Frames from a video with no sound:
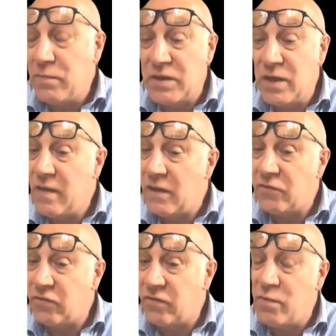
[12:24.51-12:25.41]
particularly
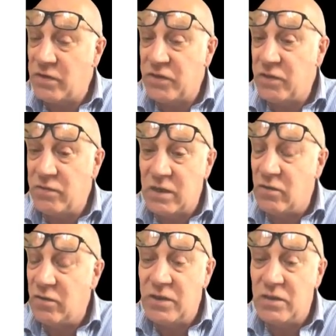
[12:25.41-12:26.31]
that driven by a student
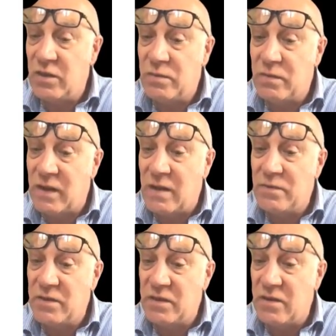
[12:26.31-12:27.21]
college in terms of
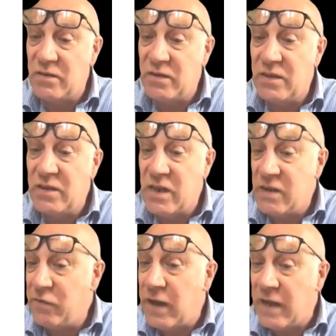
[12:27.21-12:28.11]
clubs and societies,
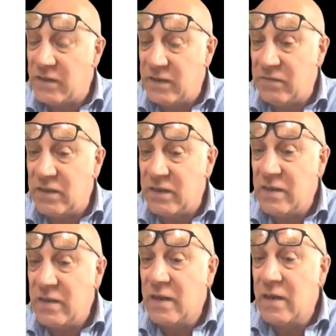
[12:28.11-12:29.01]
endeavour and
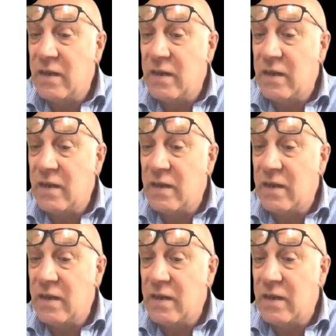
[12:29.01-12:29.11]
activity,